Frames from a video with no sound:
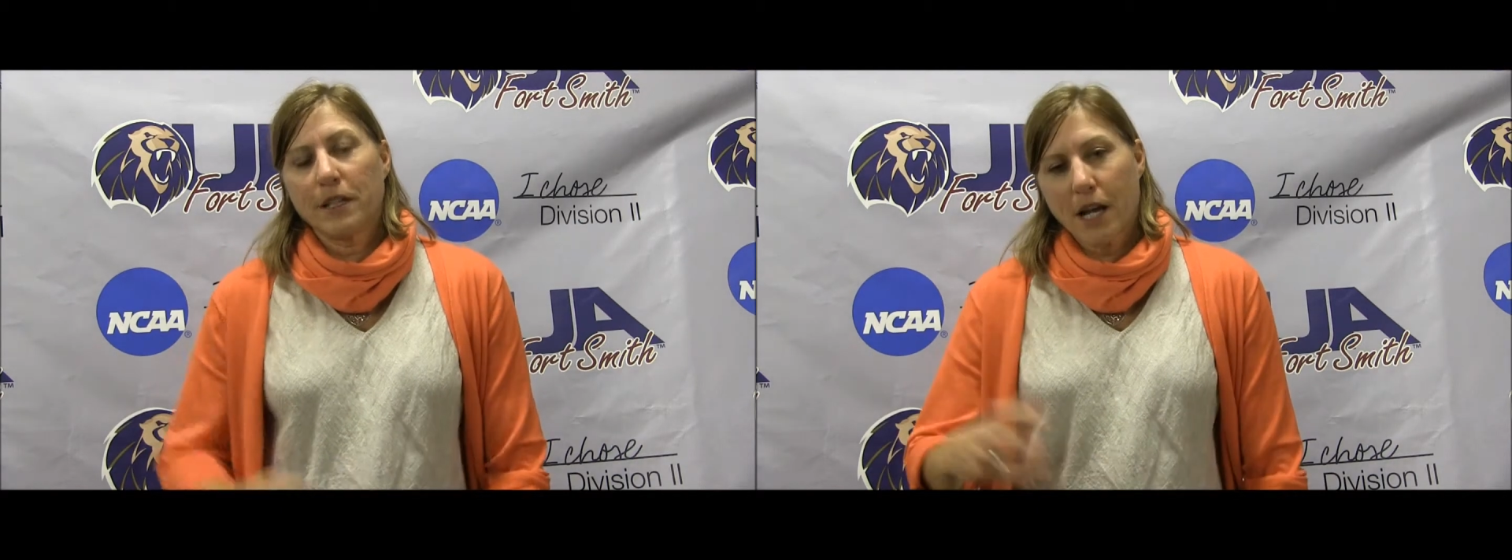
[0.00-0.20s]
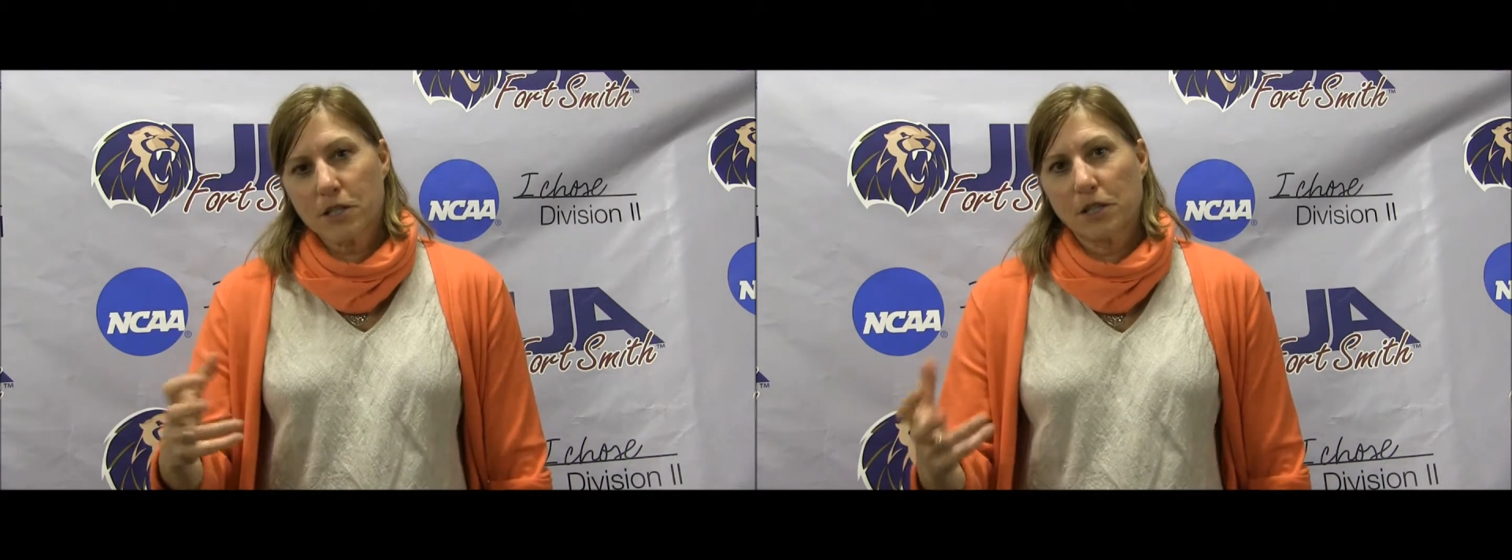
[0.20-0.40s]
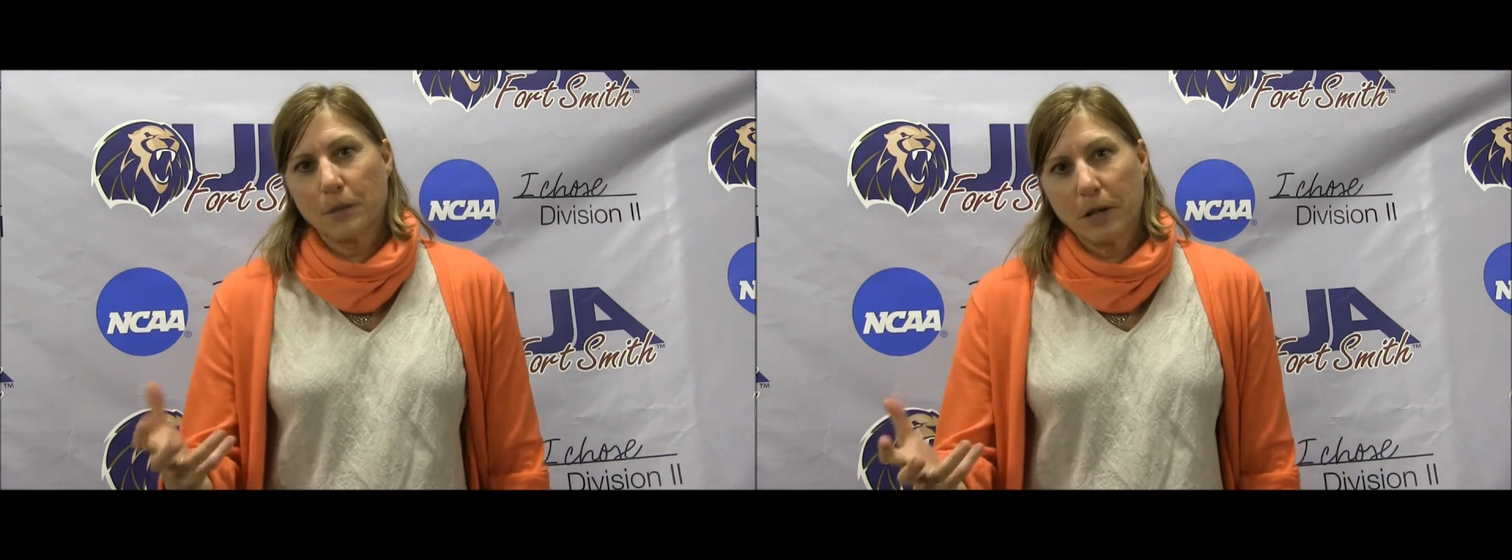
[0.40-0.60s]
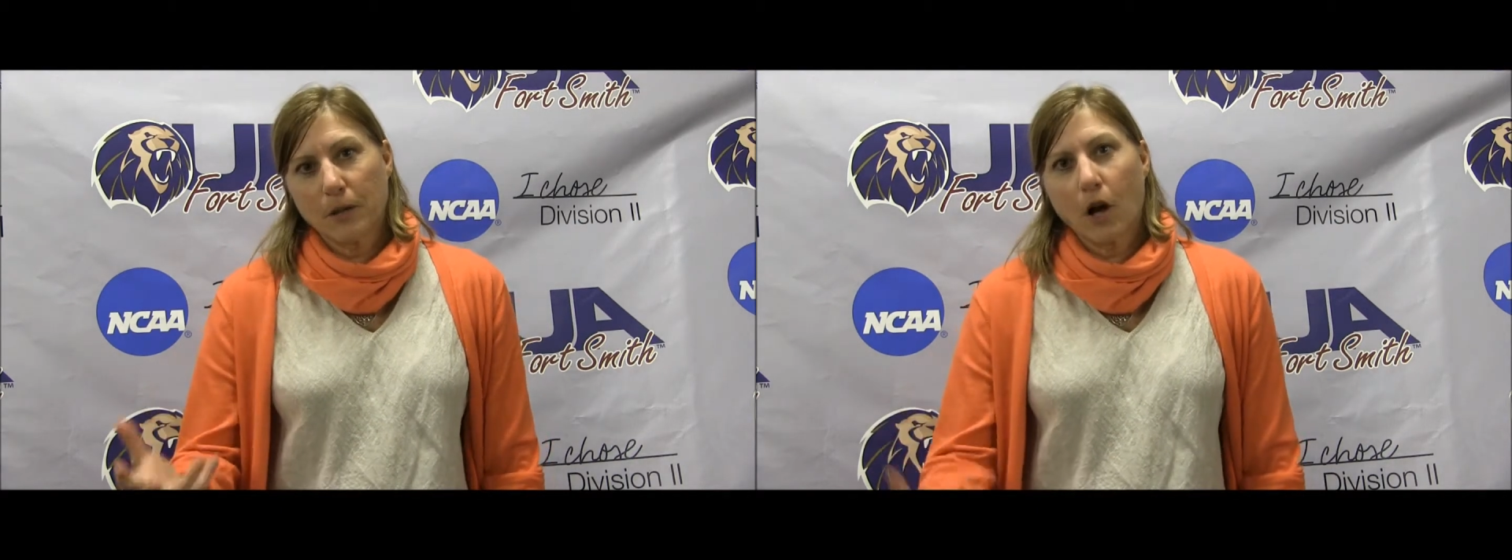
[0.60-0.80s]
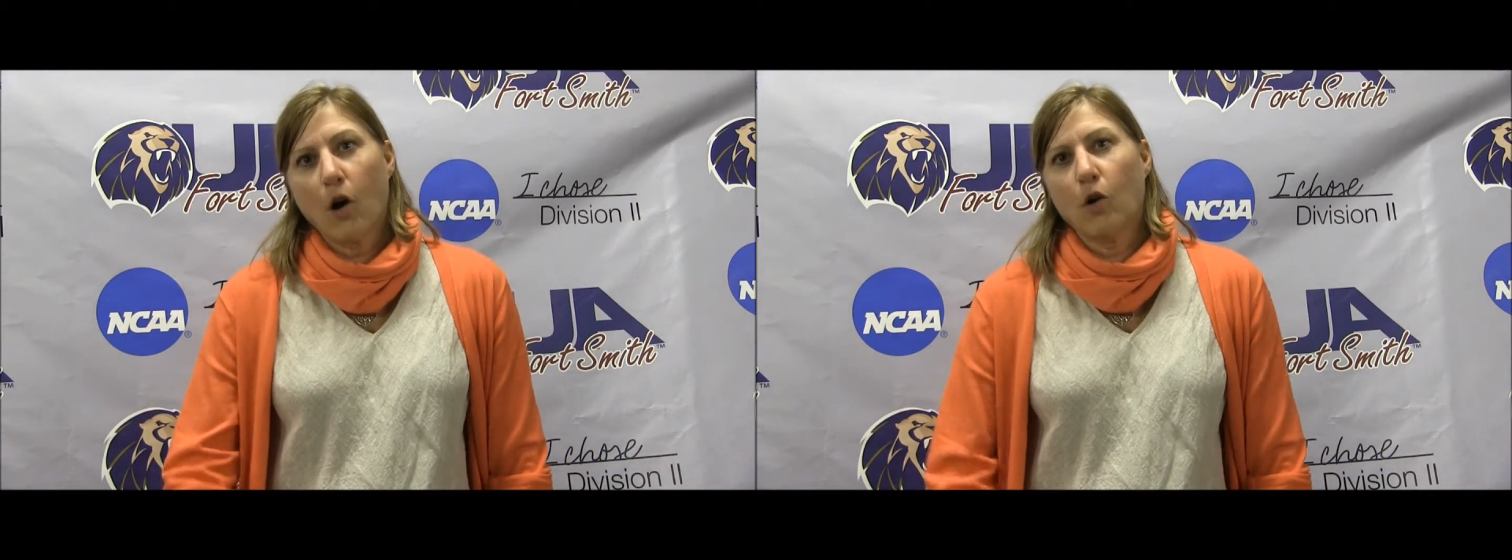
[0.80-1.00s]
and actually be
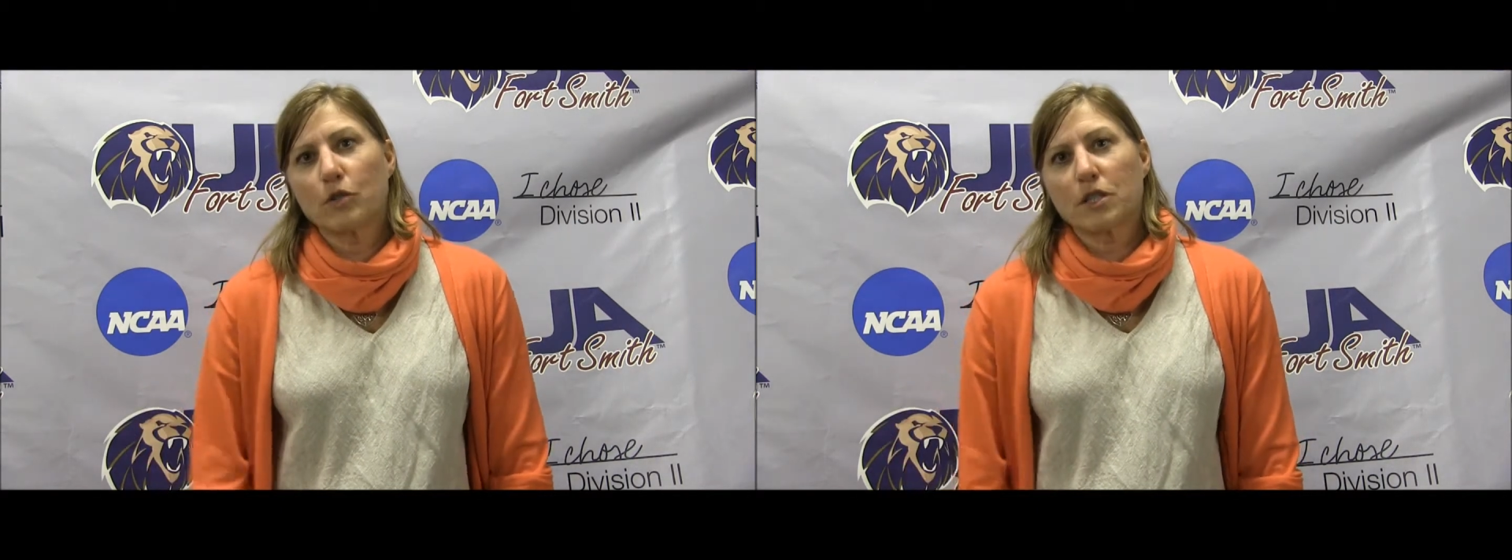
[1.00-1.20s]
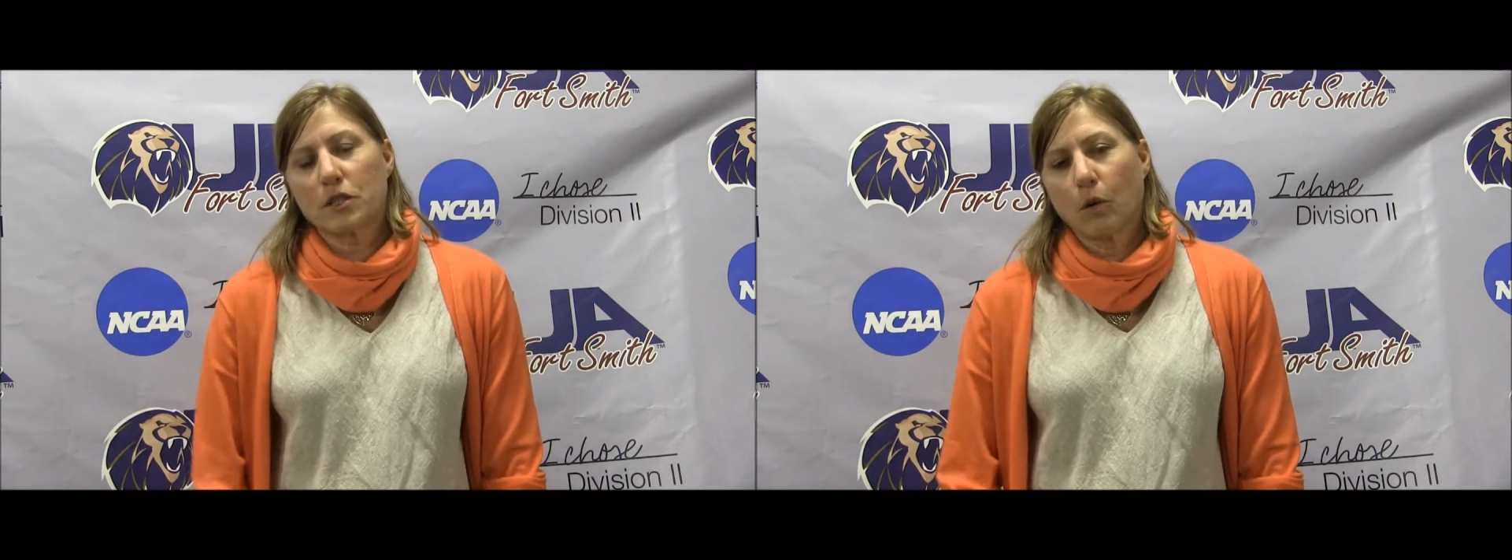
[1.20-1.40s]
able to host.